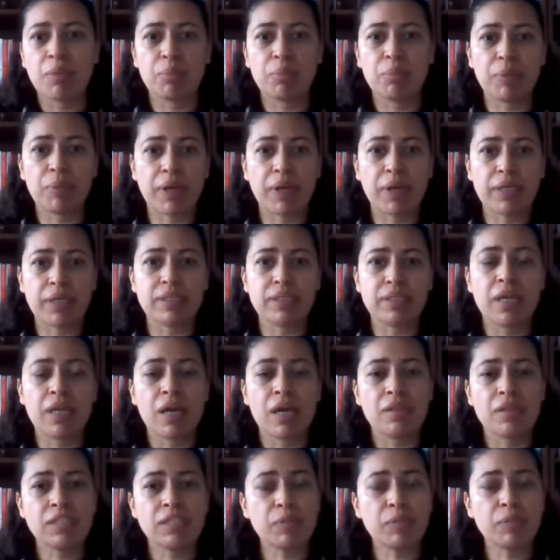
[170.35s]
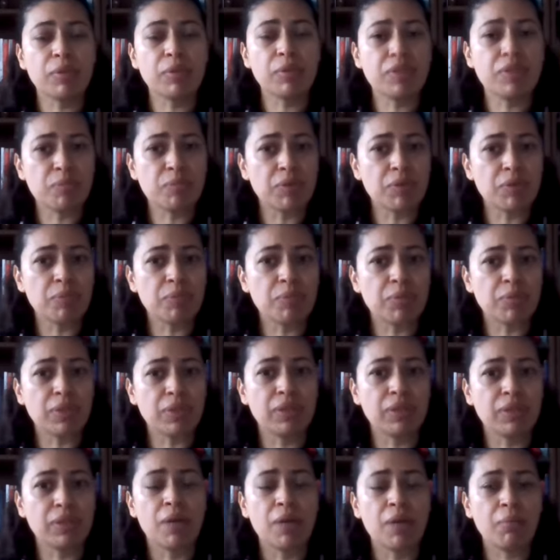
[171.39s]
but some other
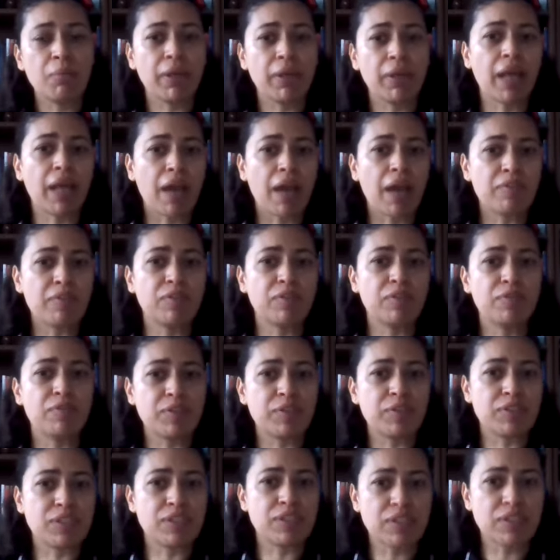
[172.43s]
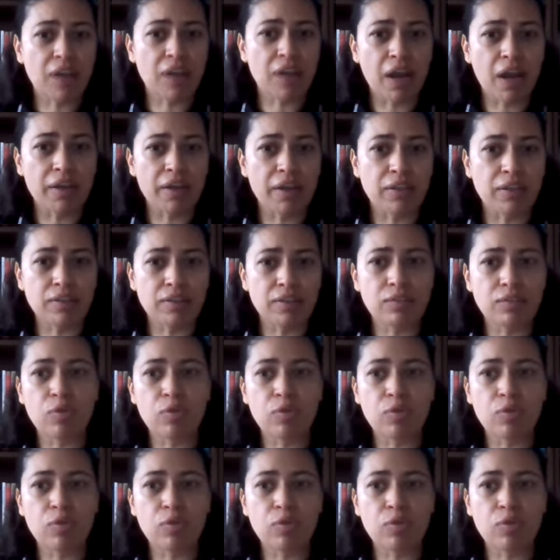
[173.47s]
people might have different styles,